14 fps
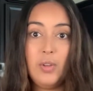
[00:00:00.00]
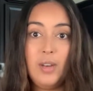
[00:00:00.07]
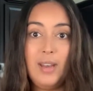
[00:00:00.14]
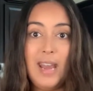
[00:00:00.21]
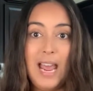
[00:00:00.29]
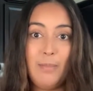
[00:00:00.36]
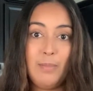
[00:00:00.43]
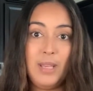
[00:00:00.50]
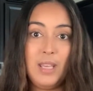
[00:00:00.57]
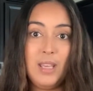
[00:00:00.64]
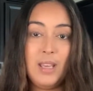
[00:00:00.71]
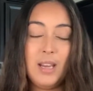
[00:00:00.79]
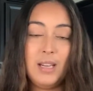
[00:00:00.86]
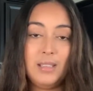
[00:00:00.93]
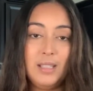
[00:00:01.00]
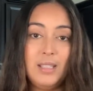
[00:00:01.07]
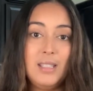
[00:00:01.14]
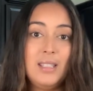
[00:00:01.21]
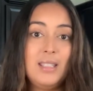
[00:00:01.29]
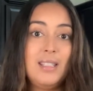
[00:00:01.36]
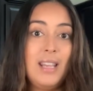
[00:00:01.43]
napping at the
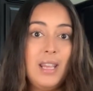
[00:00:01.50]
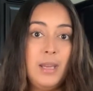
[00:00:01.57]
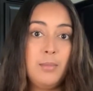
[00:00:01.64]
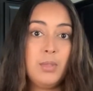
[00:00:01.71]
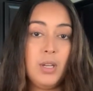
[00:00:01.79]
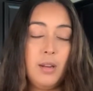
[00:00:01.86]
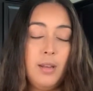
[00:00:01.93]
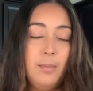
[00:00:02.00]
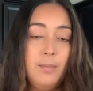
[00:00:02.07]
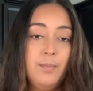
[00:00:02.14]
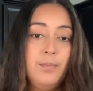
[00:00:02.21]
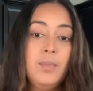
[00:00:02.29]
same time.